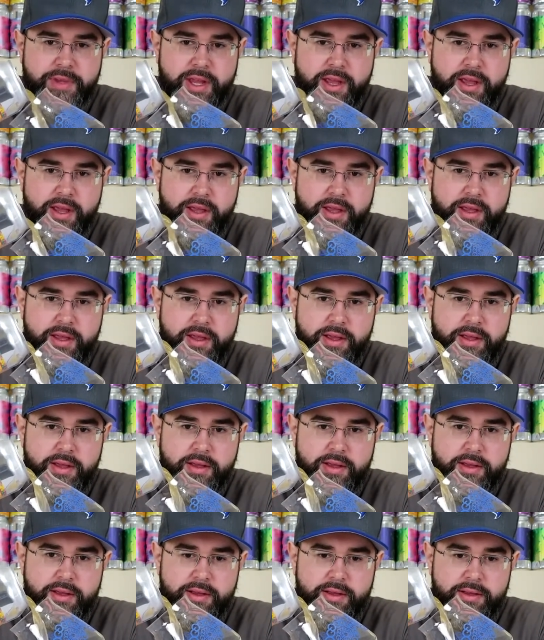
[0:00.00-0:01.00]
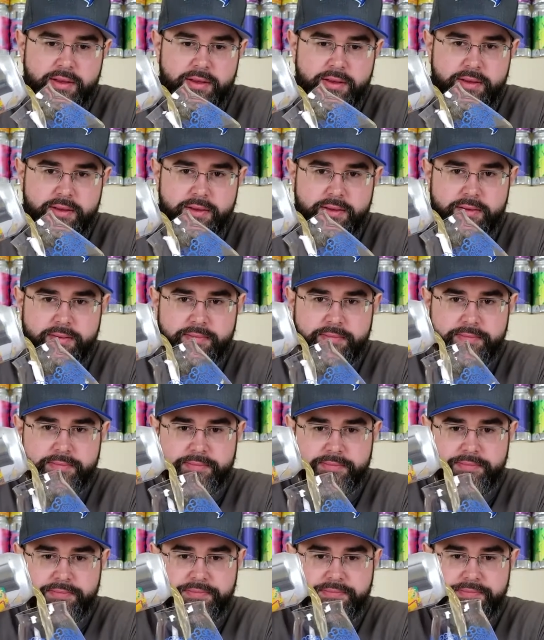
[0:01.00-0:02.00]

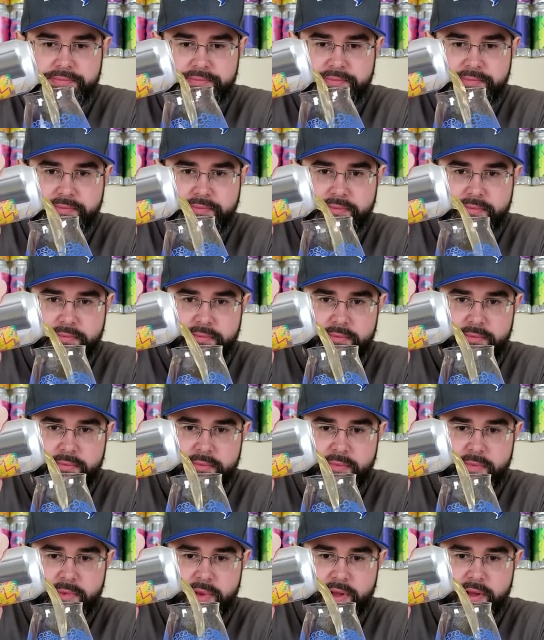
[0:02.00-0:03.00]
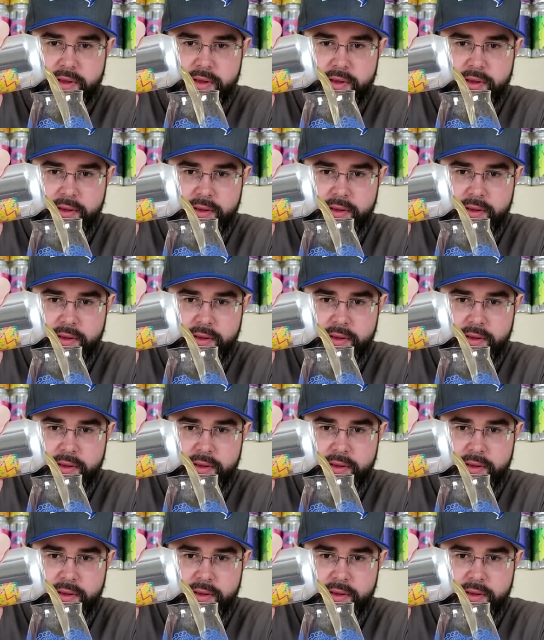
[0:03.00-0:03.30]
(no one is talking)